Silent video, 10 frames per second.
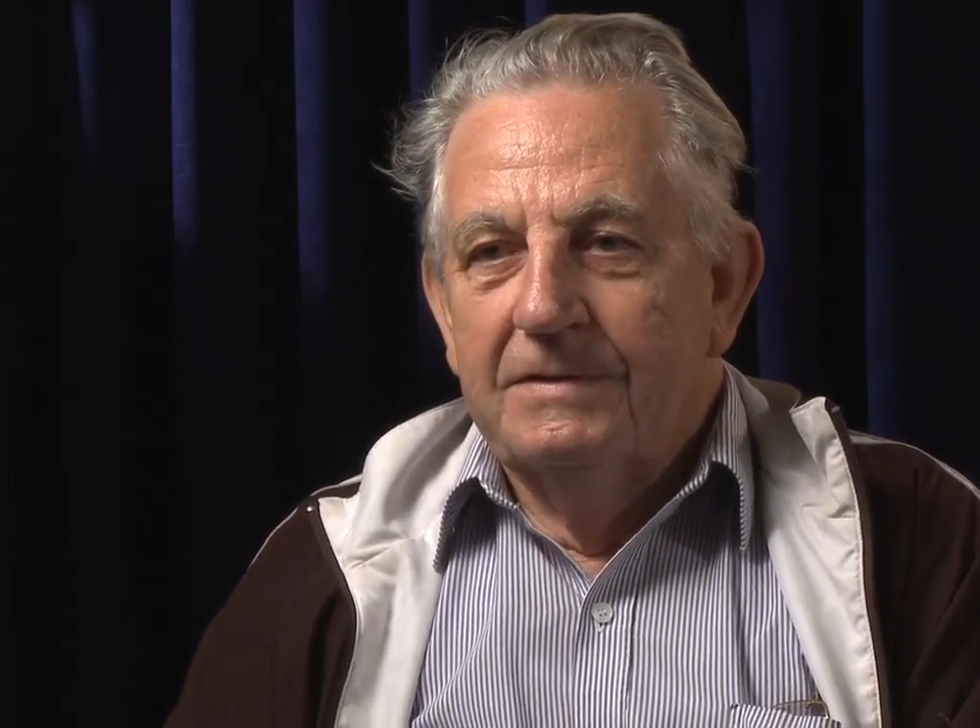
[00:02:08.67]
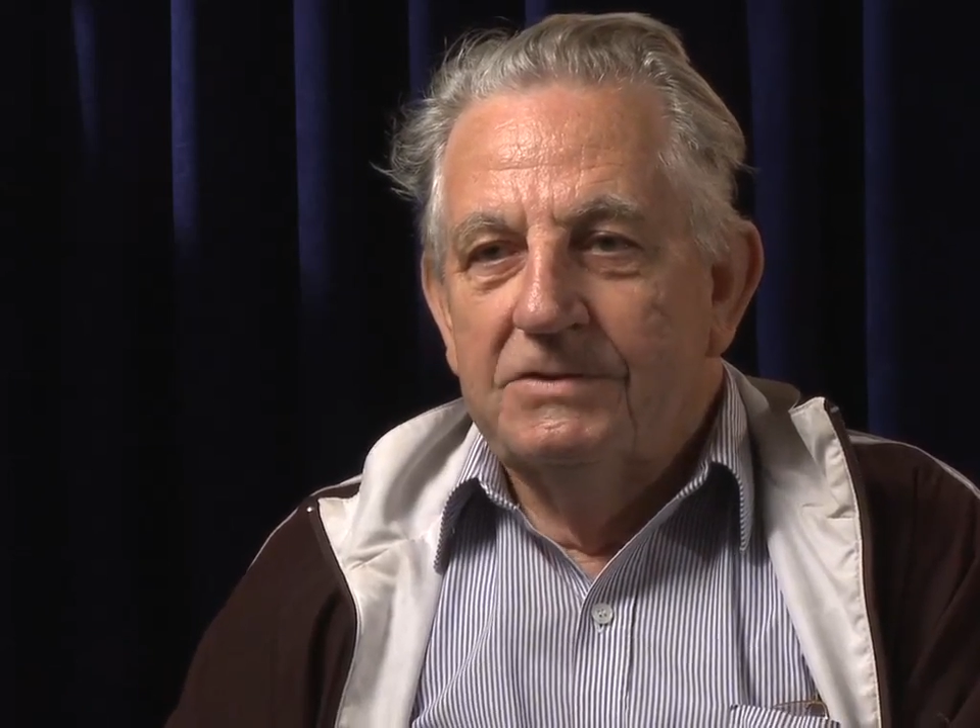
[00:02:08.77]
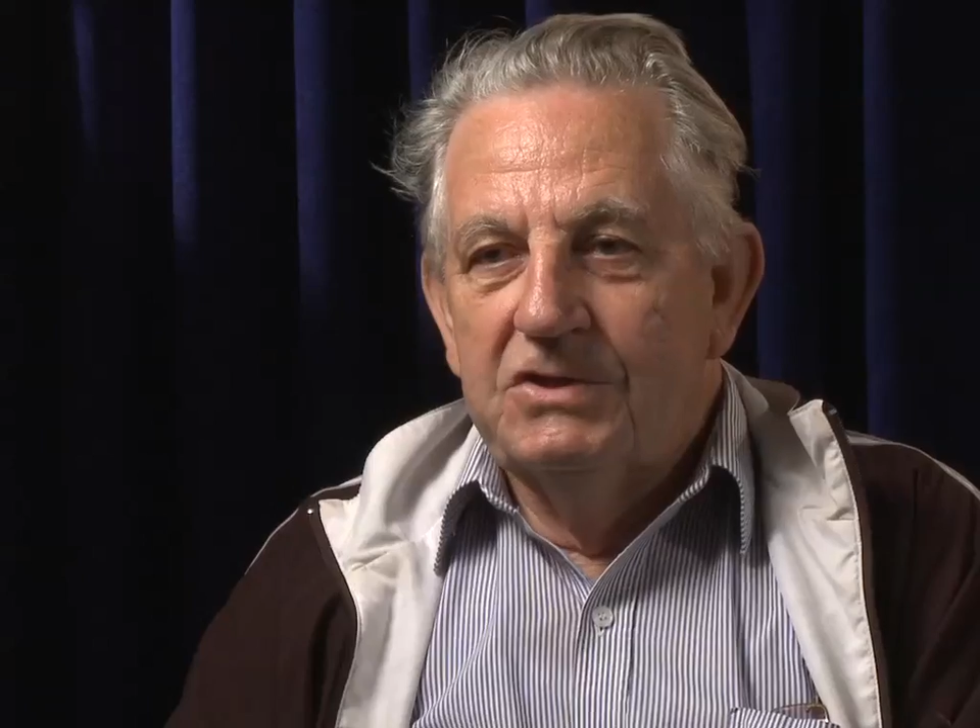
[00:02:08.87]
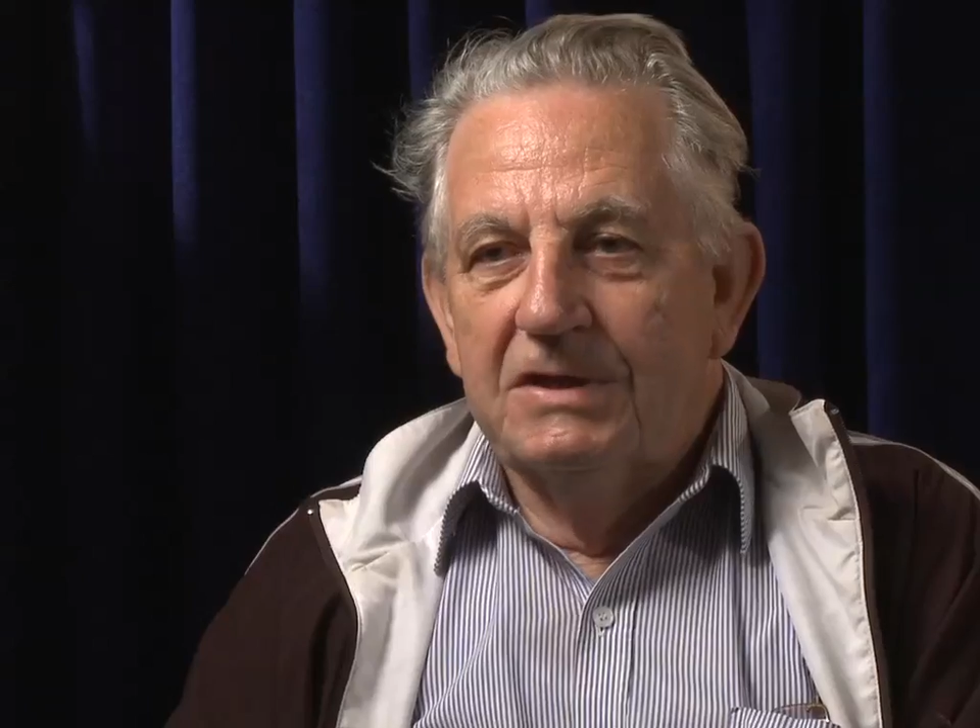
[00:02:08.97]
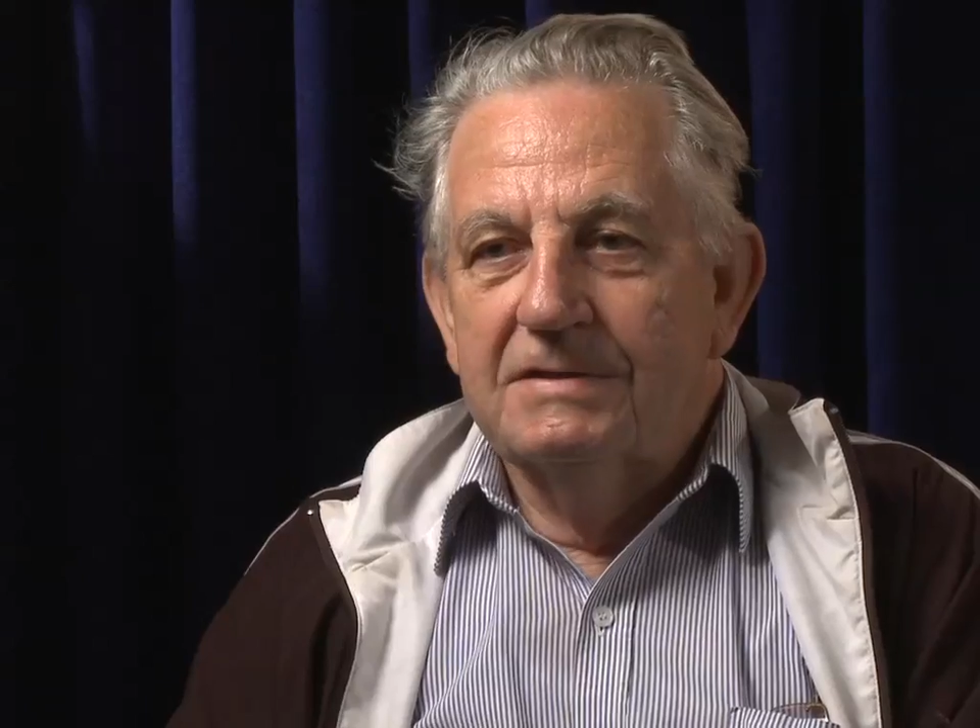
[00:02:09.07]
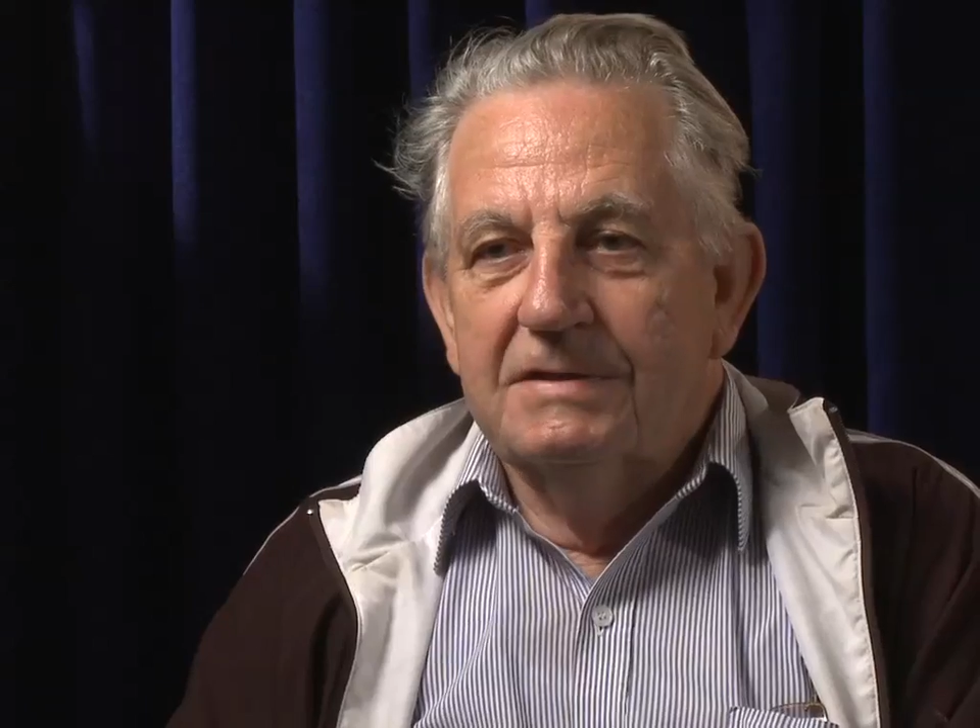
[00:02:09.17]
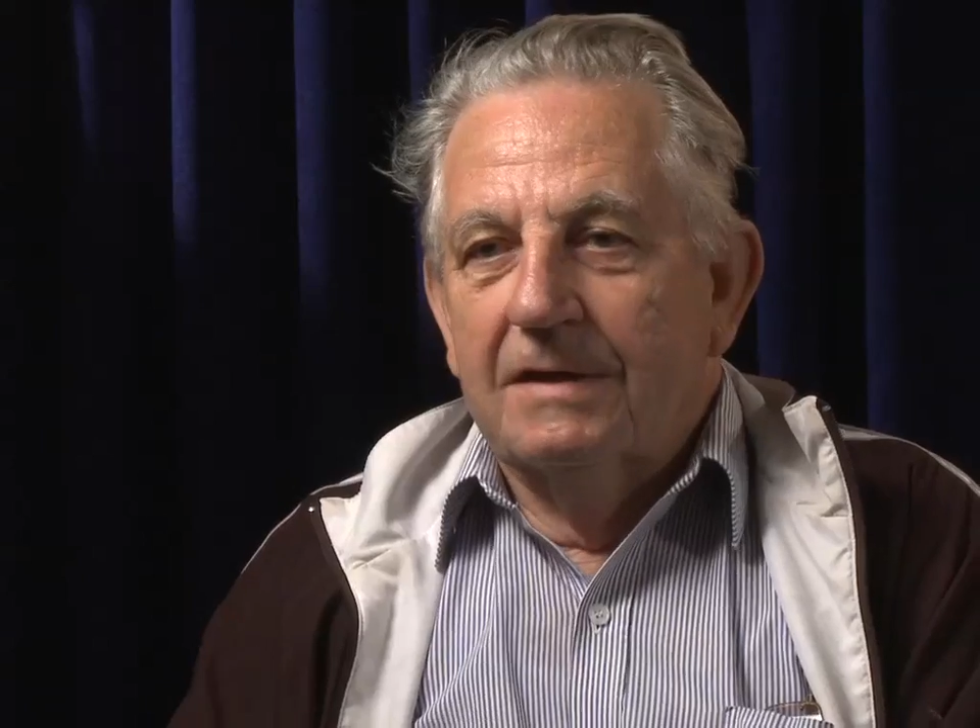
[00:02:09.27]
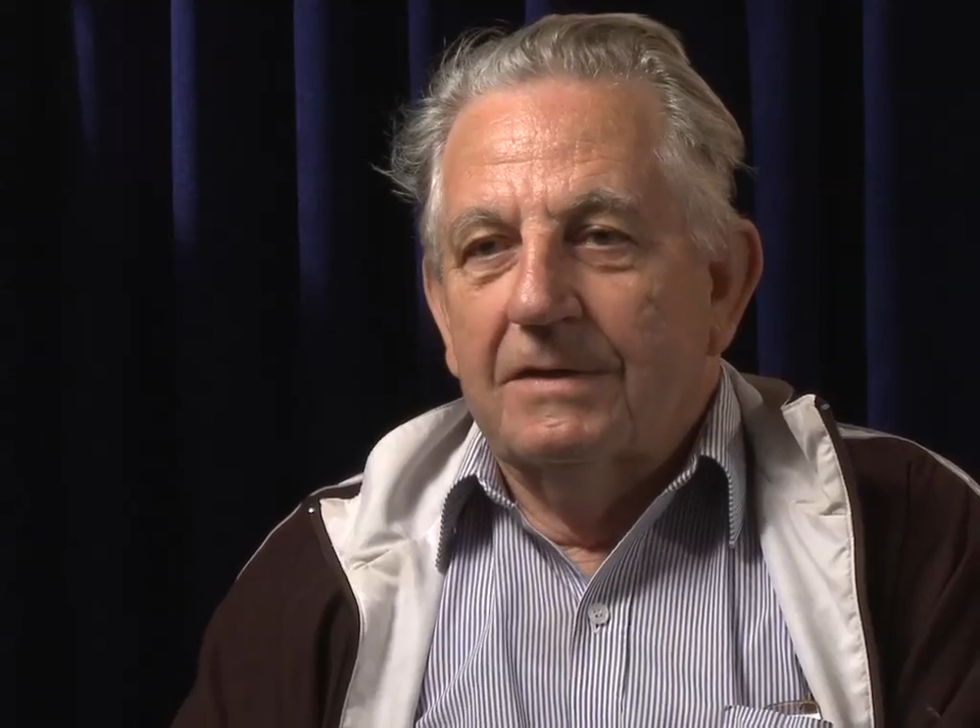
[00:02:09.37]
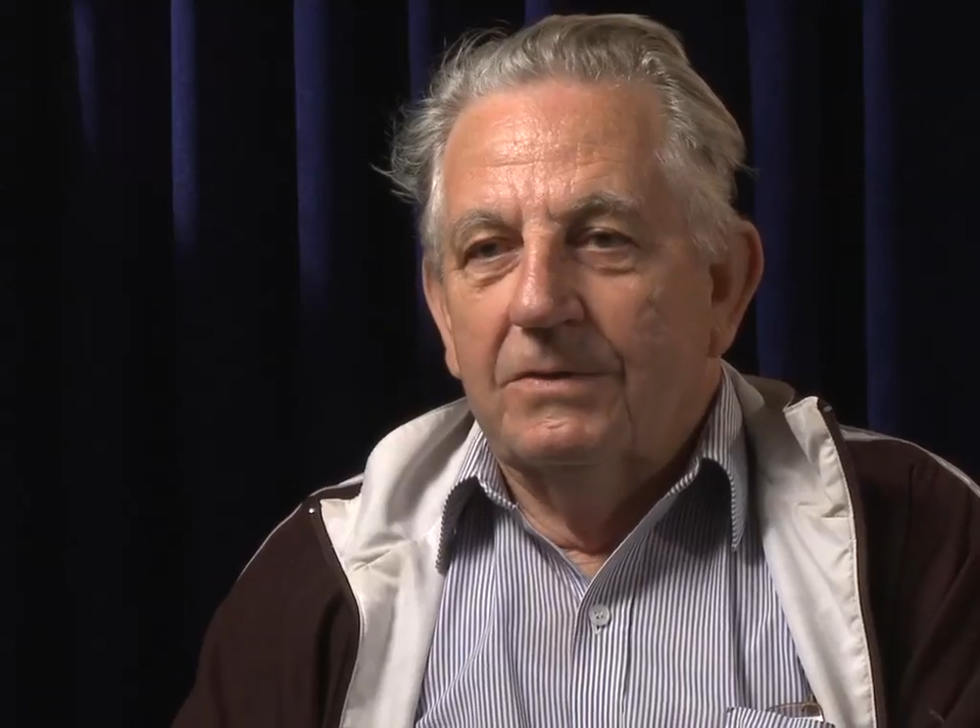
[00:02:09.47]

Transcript: jigs, they